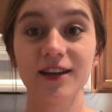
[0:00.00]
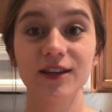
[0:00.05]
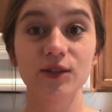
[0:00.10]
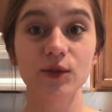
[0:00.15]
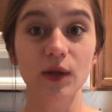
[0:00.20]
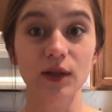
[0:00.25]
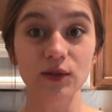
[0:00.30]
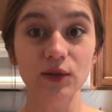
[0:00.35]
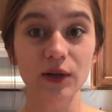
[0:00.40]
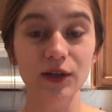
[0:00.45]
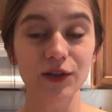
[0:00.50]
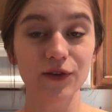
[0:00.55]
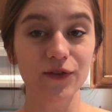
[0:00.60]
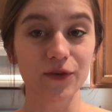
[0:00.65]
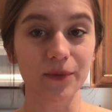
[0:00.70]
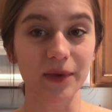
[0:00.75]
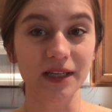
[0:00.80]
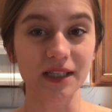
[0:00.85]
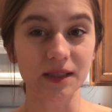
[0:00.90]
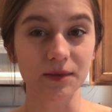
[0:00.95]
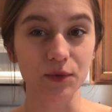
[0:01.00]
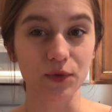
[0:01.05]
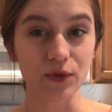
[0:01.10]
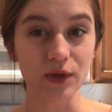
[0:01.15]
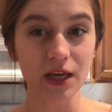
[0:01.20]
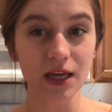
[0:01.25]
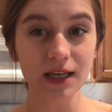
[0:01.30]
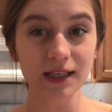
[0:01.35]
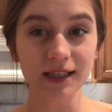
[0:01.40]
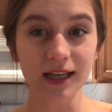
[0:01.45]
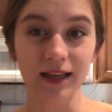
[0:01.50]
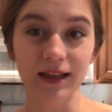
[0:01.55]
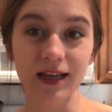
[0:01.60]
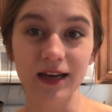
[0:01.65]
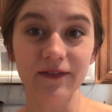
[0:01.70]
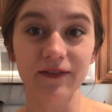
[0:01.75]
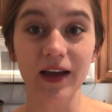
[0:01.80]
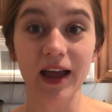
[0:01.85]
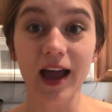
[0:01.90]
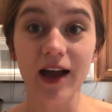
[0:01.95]
So that's what I do for my smoothies, and then
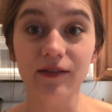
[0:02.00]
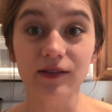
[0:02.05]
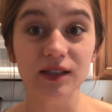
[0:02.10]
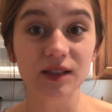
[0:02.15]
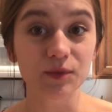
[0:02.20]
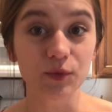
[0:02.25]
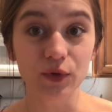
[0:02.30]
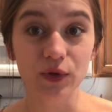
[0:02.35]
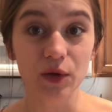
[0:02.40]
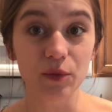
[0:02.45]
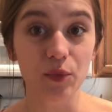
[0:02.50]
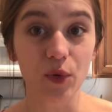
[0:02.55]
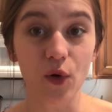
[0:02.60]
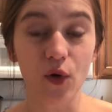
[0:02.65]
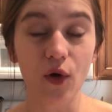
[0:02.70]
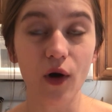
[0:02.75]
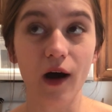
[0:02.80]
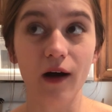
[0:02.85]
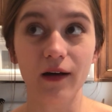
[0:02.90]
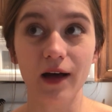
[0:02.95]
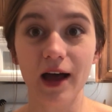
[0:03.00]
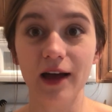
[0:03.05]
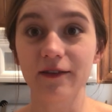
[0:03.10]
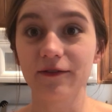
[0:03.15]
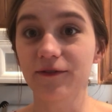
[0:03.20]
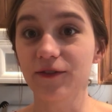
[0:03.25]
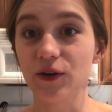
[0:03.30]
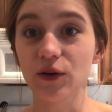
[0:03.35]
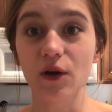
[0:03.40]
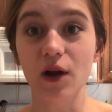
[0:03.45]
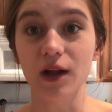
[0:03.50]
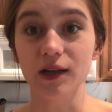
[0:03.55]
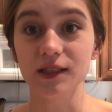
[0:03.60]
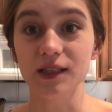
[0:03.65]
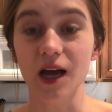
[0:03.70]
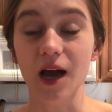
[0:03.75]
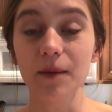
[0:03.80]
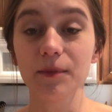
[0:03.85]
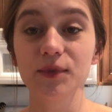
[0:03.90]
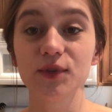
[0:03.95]
if I have a smoothie bowl, I'll add fruit on
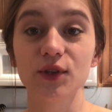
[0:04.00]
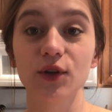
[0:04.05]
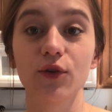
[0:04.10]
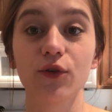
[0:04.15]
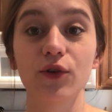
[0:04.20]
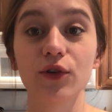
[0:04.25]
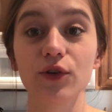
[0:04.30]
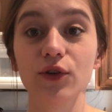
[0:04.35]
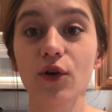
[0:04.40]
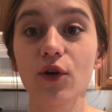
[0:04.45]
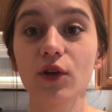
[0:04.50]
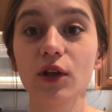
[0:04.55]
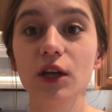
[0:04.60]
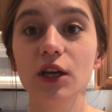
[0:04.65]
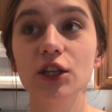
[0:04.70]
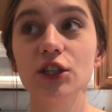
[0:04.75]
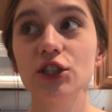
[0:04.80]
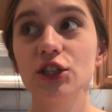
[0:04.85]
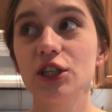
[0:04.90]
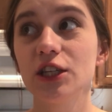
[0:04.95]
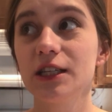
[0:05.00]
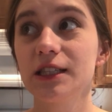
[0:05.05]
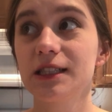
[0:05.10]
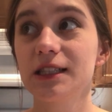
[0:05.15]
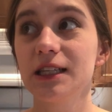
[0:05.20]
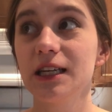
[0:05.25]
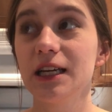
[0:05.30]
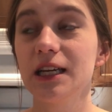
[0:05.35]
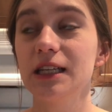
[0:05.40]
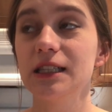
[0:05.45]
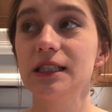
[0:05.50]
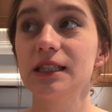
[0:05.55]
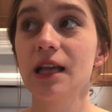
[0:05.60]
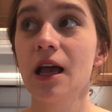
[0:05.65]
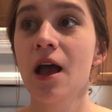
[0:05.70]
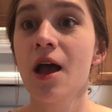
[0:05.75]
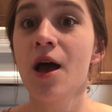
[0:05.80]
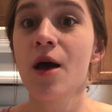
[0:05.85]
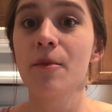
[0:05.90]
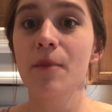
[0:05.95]
top. So granola, chia seeds,
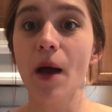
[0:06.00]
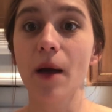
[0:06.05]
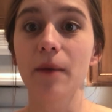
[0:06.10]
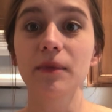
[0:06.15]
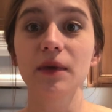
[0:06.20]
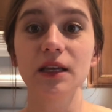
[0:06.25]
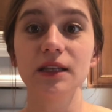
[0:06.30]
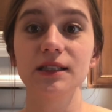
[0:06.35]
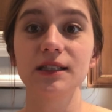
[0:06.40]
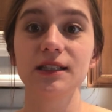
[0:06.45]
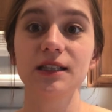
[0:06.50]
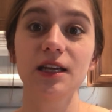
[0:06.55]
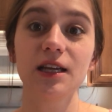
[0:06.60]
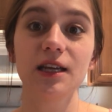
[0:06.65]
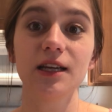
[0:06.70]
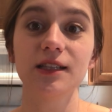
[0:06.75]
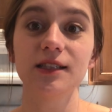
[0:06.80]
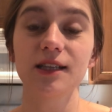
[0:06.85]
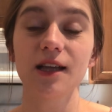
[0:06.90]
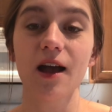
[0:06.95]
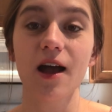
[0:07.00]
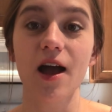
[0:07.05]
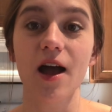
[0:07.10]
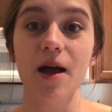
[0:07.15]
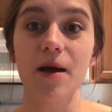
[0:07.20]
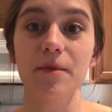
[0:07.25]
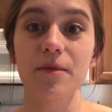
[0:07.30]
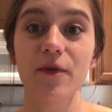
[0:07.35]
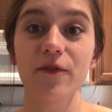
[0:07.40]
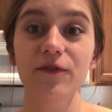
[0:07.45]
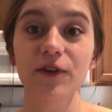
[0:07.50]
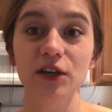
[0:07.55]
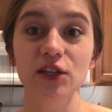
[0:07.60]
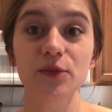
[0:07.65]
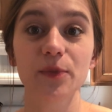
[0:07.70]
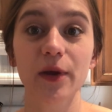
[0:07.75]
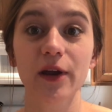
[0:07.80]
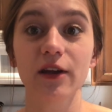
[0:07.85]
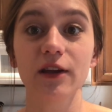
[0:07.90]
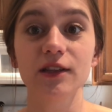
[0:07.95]
pumpkin seeds, fresh
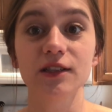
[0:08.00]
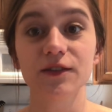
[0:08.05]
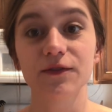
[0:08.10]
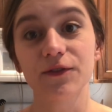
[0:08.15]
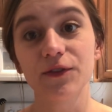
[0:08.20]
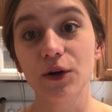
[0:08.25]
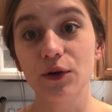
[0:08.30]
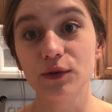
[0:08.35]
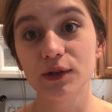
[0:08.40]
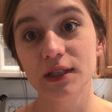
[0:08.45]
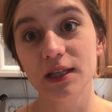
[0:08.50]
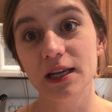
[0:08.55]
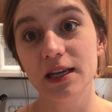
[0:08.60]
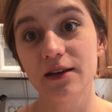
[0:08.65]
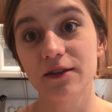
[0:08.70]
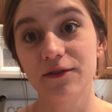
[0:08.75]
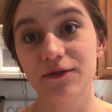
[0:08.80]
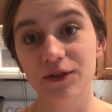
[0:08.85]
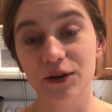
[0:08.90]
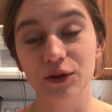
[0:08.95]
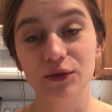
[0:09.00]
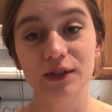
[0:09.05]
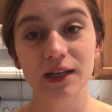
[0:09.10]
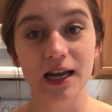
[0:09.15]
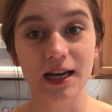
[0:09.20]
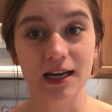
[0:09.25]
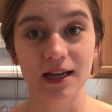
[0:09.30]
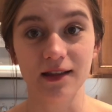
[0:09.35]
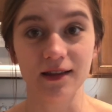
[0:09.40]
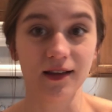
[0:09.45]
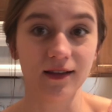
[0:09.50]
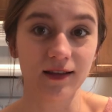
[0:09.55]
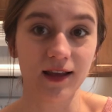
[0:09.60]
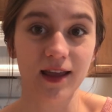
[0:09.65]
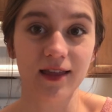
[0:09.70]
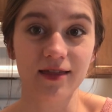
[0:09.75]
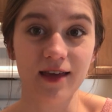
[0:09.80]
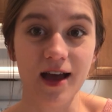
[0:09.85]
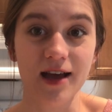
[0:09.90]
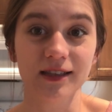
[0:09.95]
berries, frozen fruit, anything
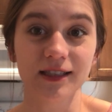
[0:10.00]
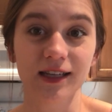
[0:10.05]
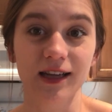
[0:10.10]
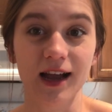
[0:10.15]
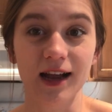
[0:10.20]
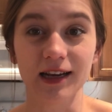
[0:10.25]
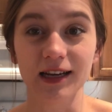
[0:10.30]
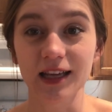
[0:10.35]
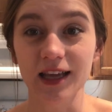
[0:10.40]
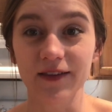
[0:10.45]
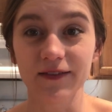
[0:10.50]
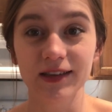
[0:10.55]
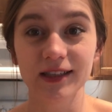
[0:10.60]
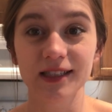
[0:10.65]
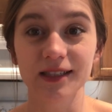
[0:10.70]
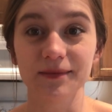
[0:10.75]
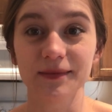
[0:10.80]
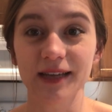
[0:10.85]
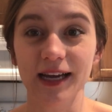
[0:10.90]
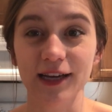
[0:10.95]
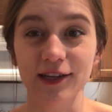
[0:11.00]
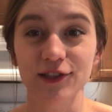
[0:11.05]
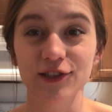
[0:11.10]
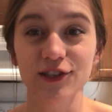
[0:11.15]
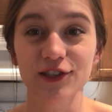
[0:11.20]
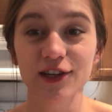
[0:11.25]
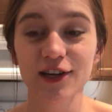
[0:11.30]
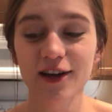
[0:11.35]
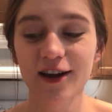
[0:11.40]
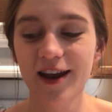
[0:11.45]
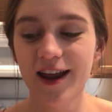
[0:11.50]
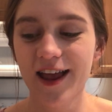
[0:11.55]
like that to kind of give it some texture.